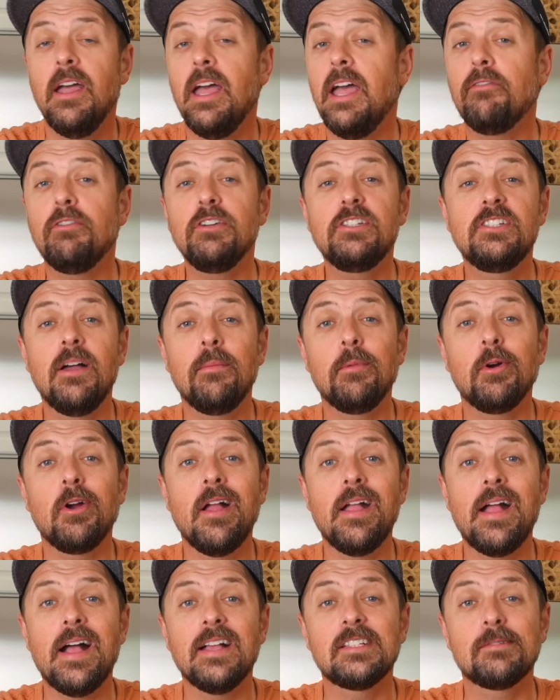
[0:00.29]
Every summer
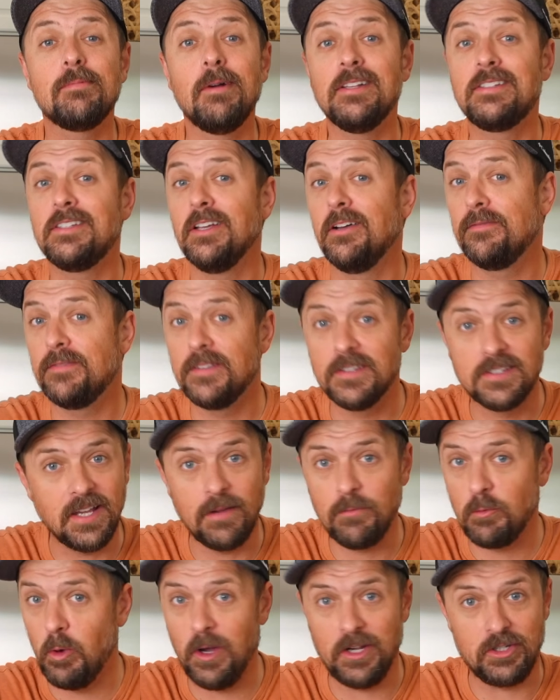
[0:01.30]
I ask myself the
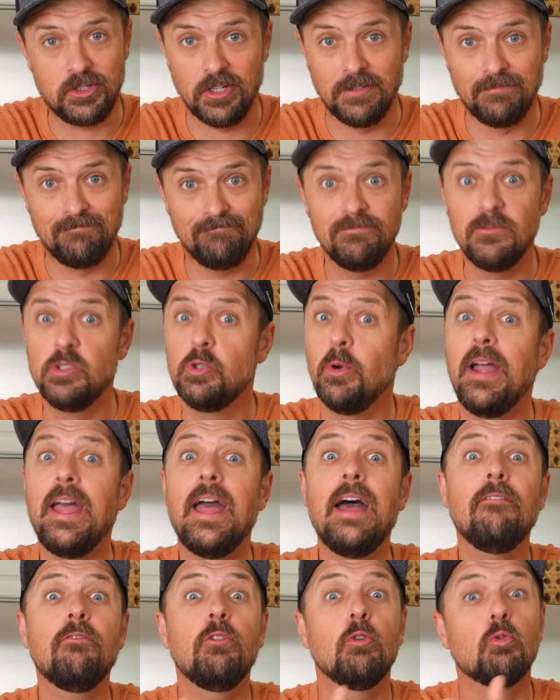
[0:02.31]
same question. Do I
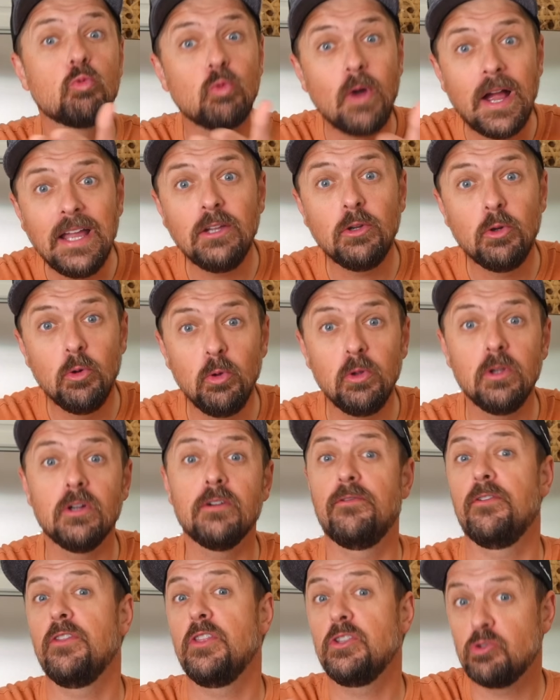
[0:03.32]
have the right cooler
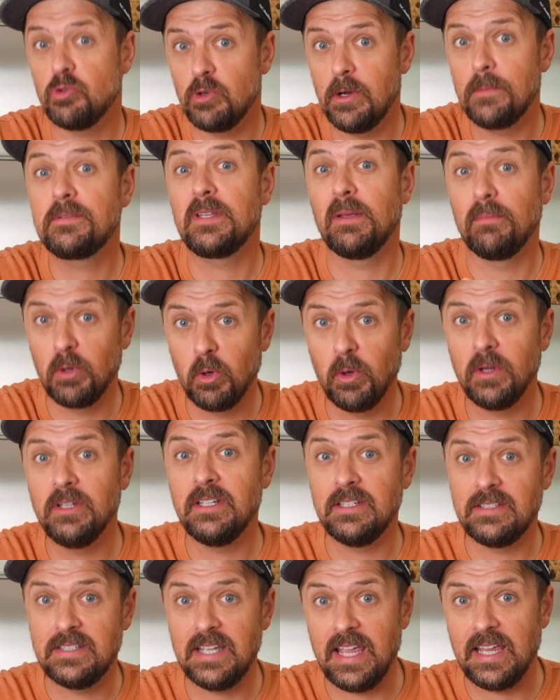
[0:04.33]
for the trips I'm going
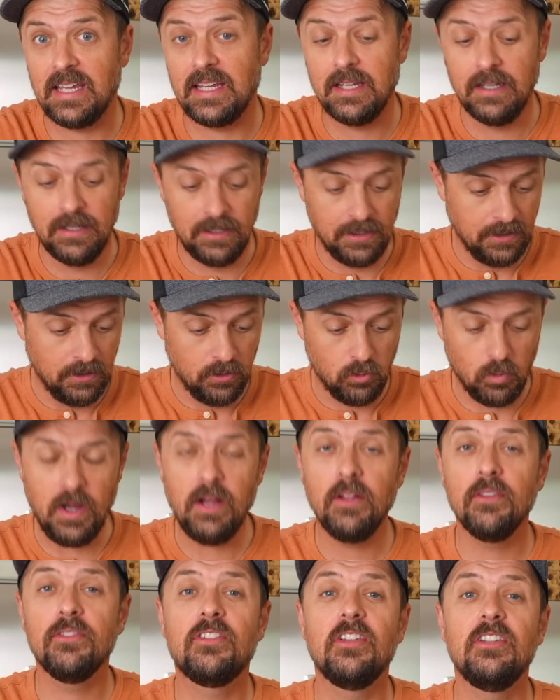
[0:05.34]
to take?
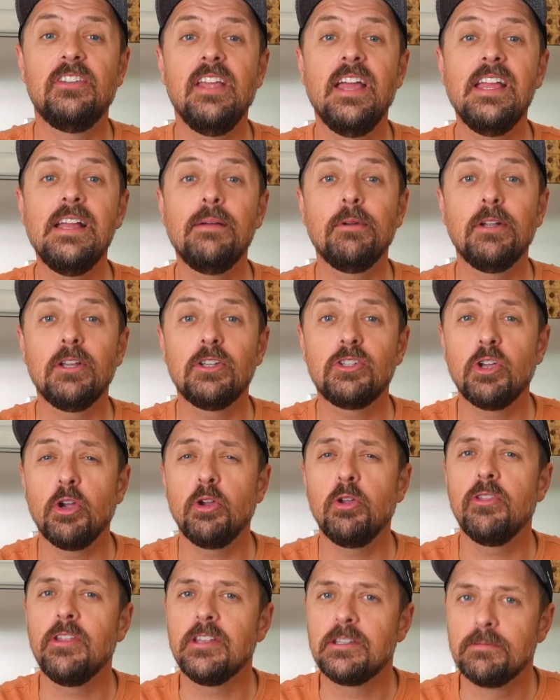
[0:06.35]
Well, today I'm going to show
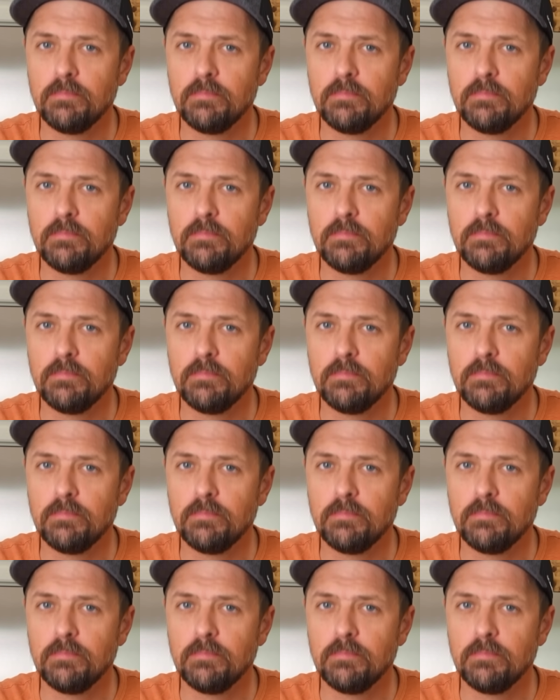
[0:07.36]
you this